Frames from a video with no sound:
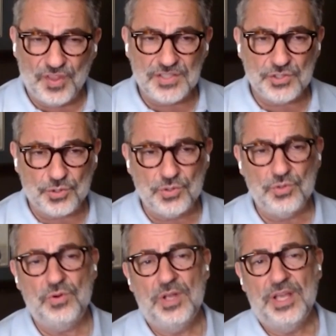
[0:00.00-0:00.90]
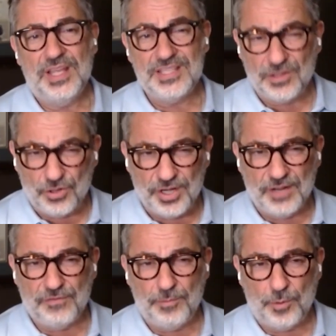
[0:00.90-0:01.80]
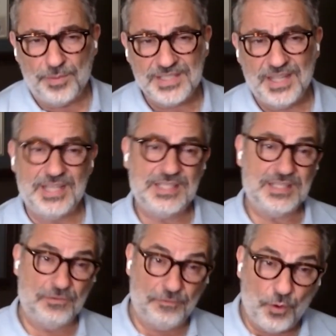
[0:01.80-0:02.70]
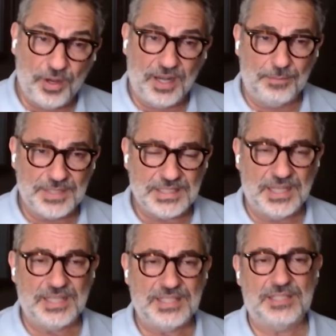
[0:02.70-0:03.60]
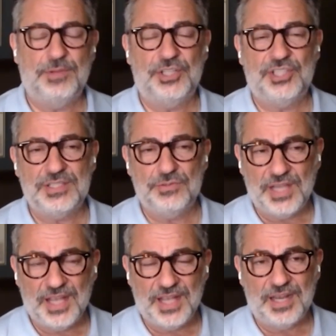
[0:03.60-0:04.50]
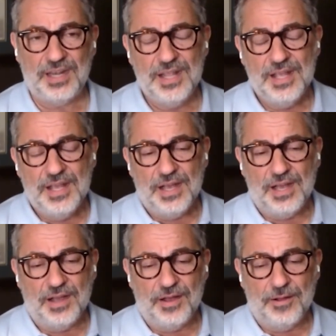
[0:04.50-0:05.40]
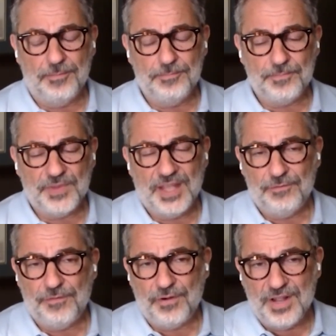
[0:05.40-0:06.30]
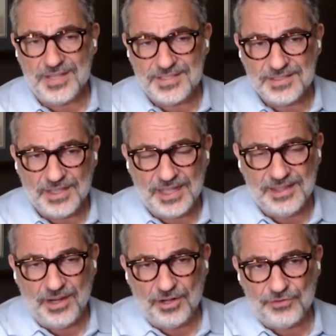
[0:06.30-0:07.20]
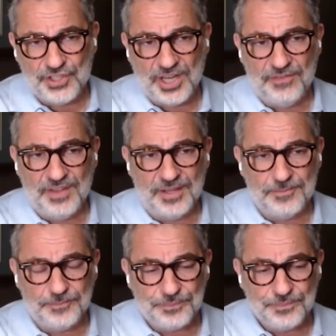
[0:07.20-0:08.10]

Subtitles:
things through. It's learning from your mistakes. It's avoiding mistakes as much as you can. And for us at the Art of Shaving,